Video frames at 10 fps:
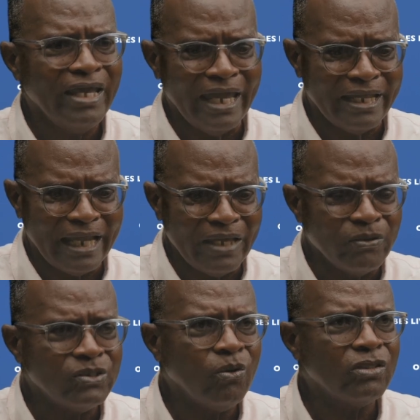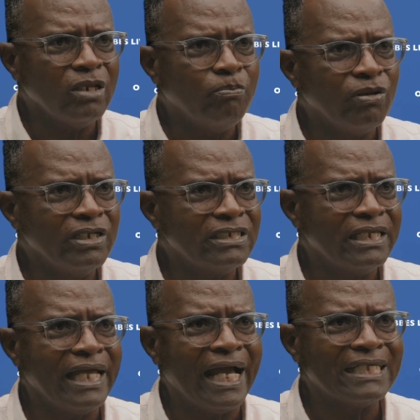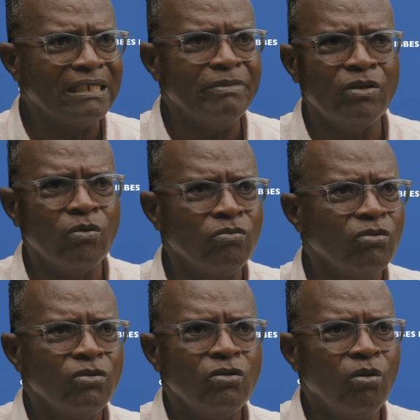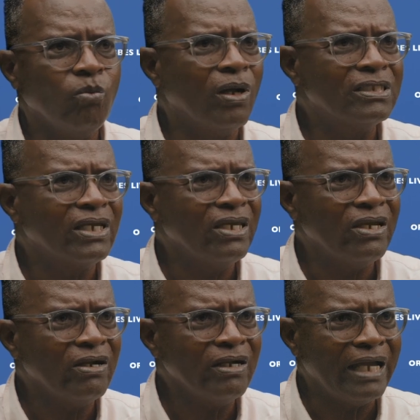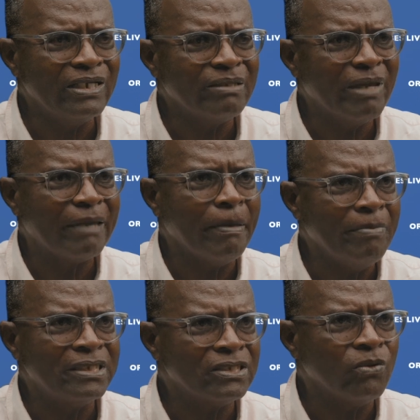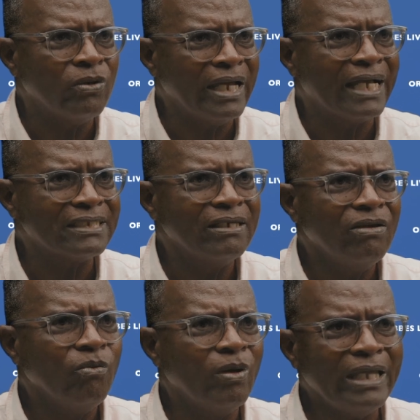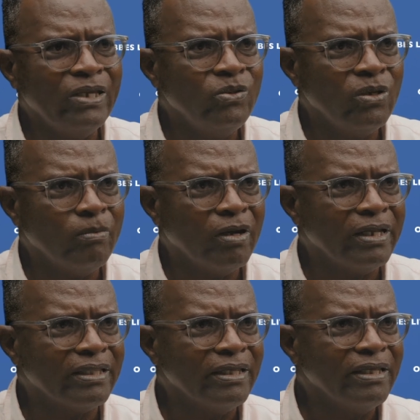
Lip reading: And I used to go to the police and ask them, once a year, I used to make it my business to go and ask, what are you doing about it?